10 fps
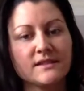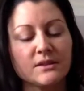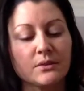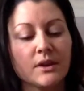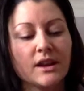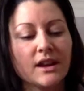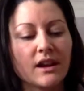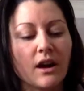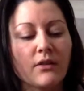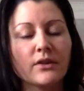So
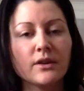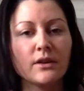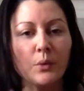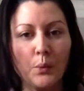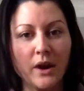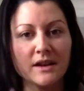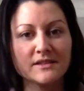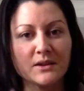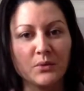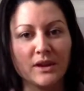are there
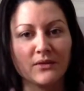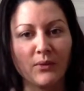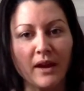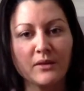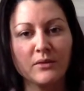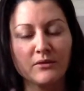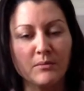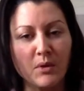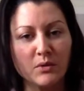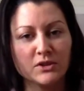ways that we can let go of
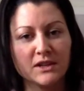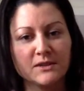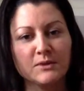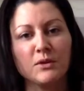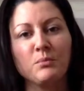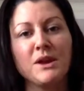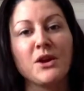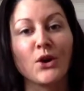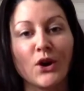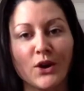emotions without
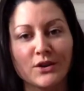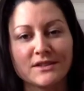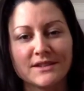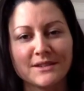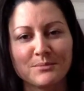being hurt?